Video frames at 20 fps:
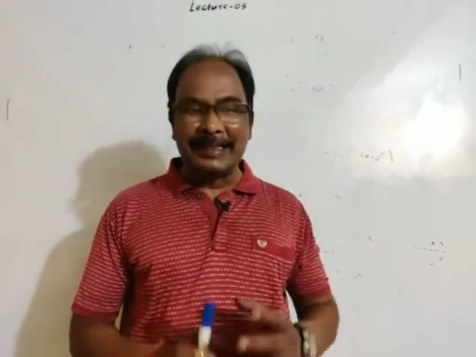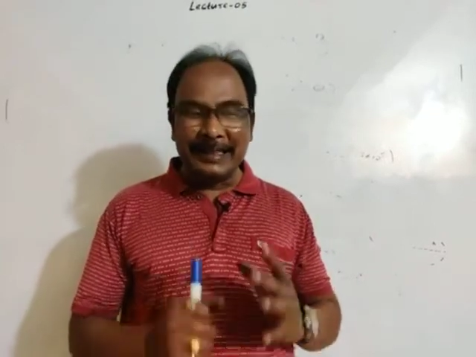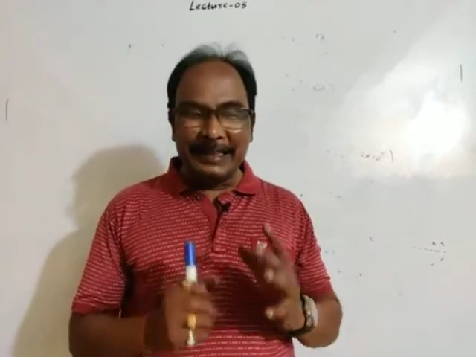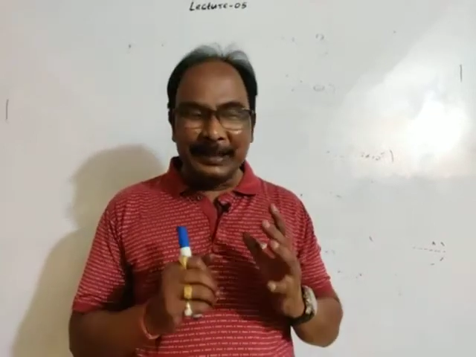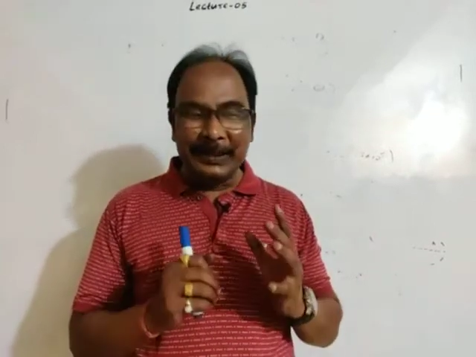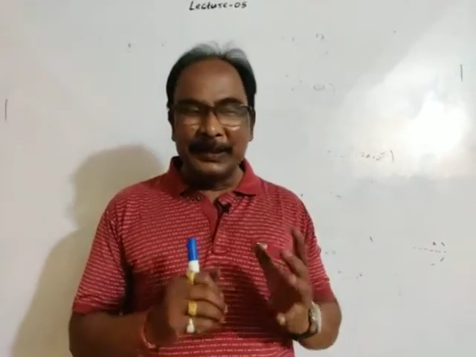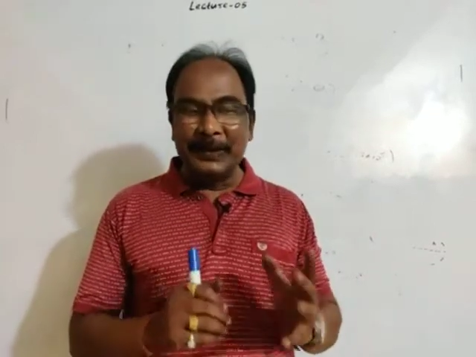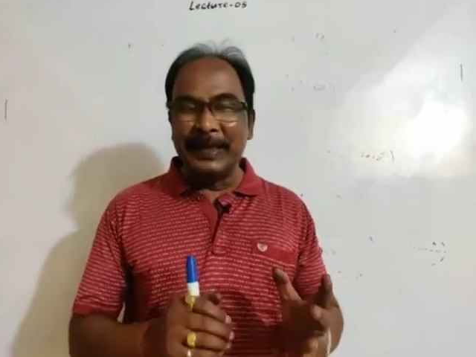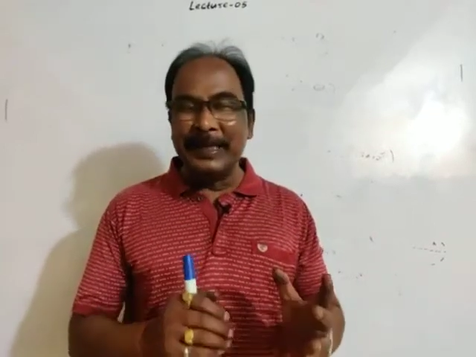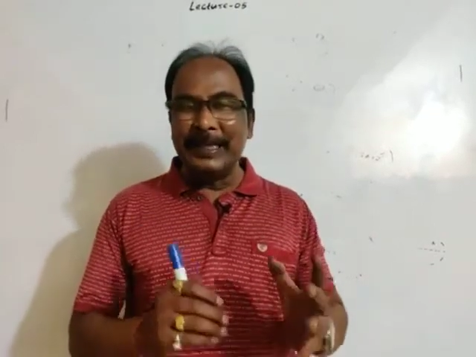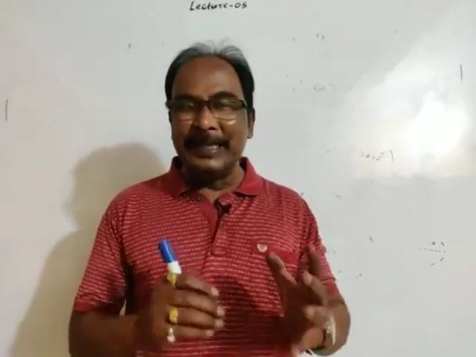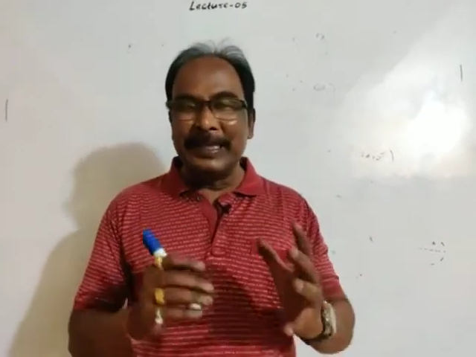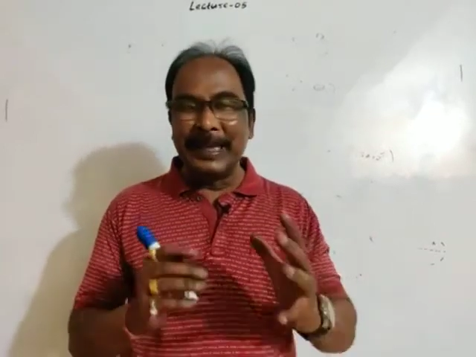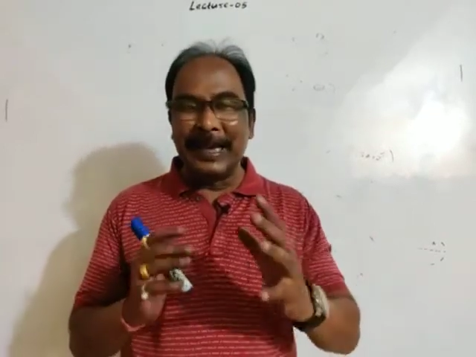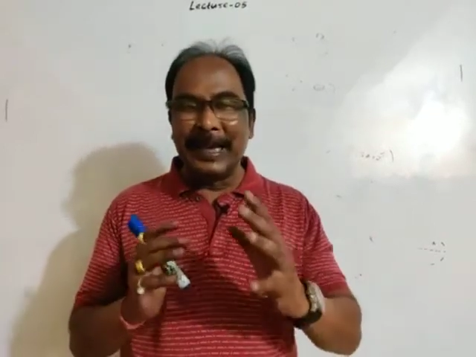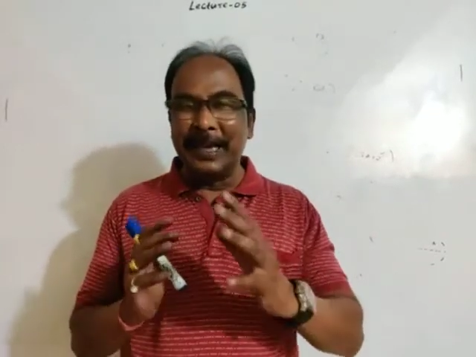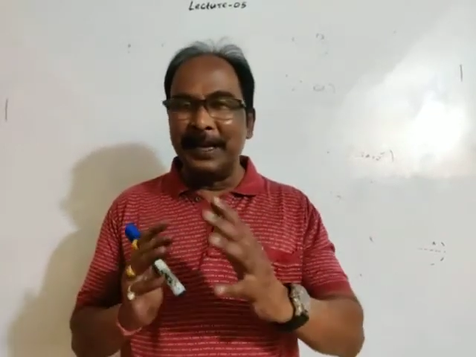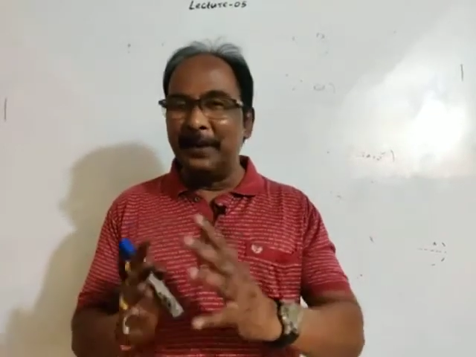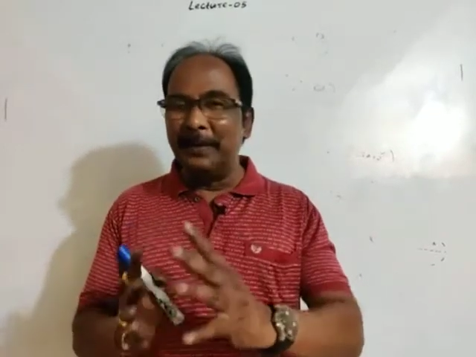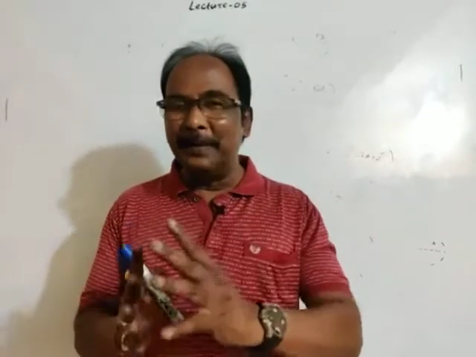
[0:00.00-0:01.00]
theories
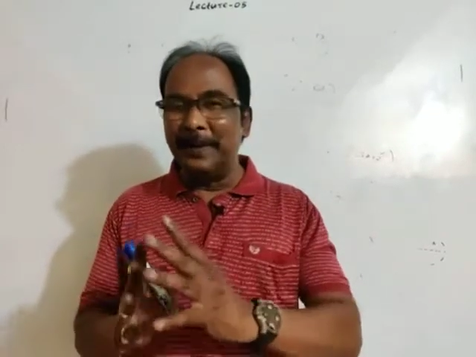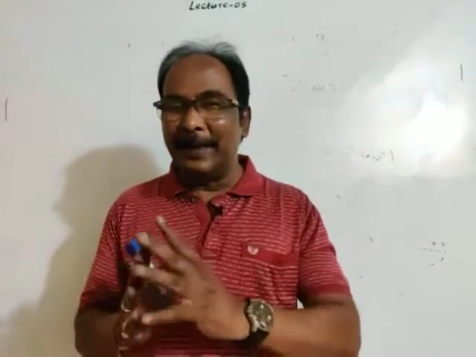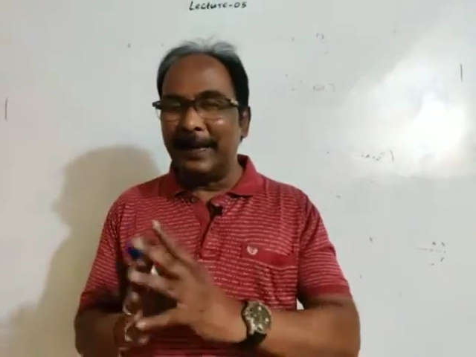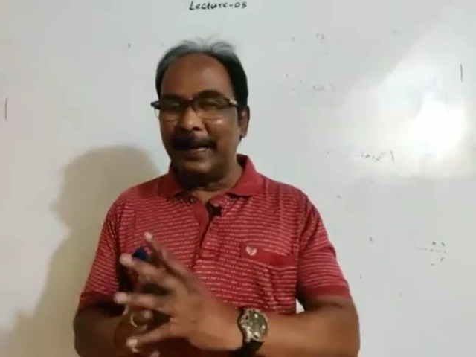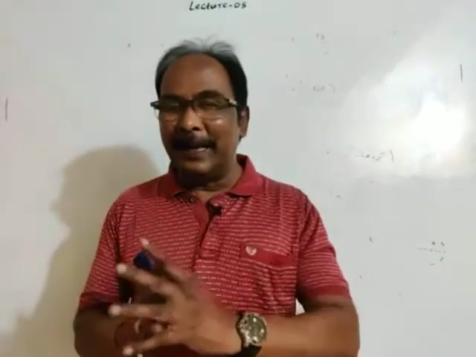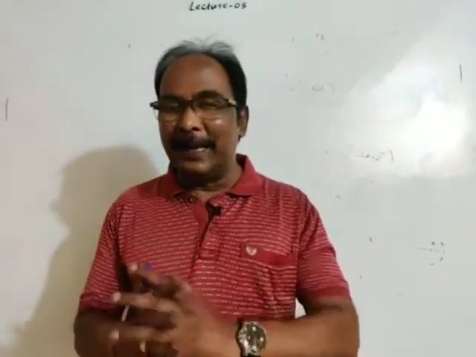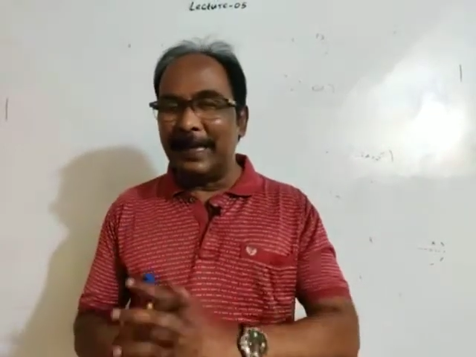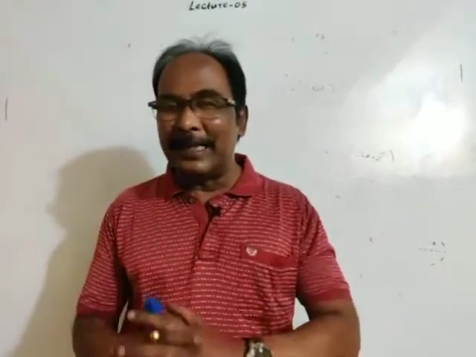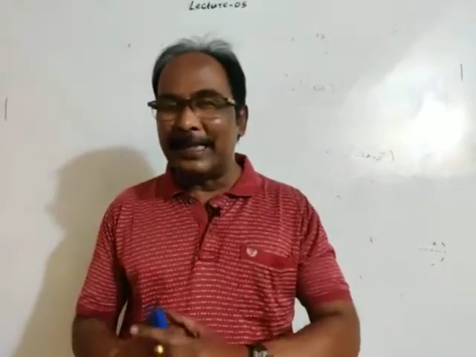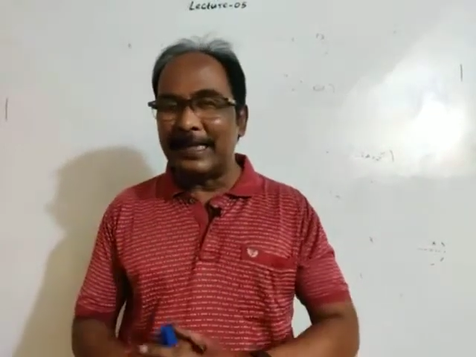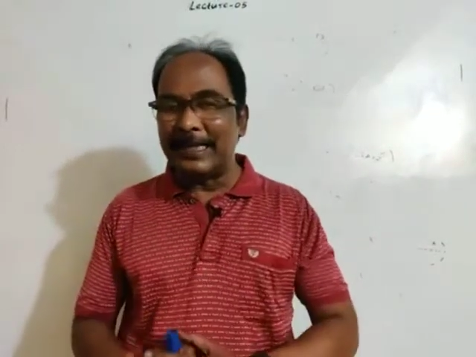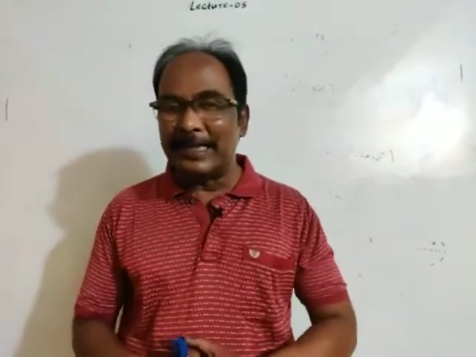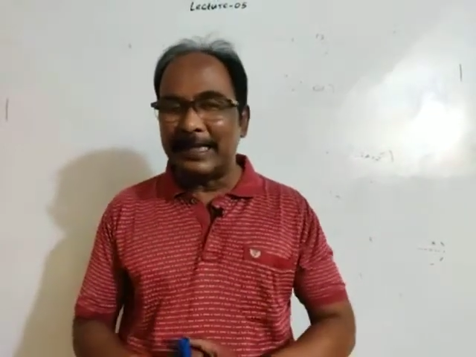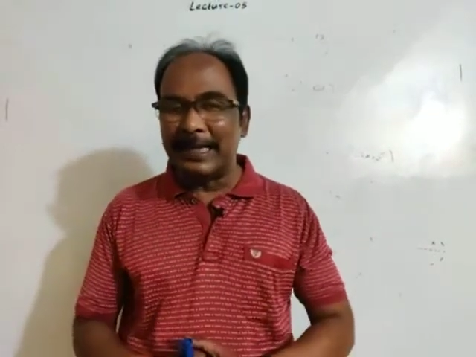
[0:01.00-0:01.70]
and numericals,